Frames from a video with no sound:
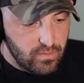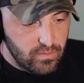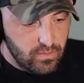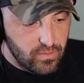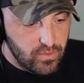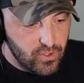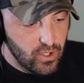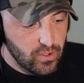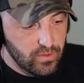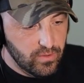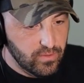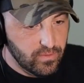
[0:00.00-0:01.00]
It's
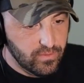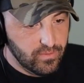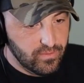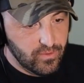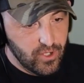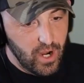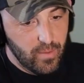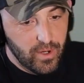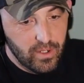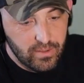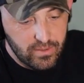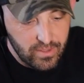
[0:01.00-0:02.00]
true.
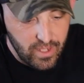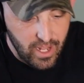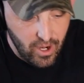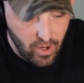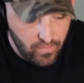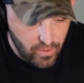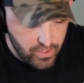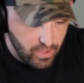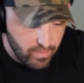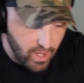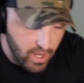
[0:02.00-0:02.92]
Jobber. I don't know if those are going to be.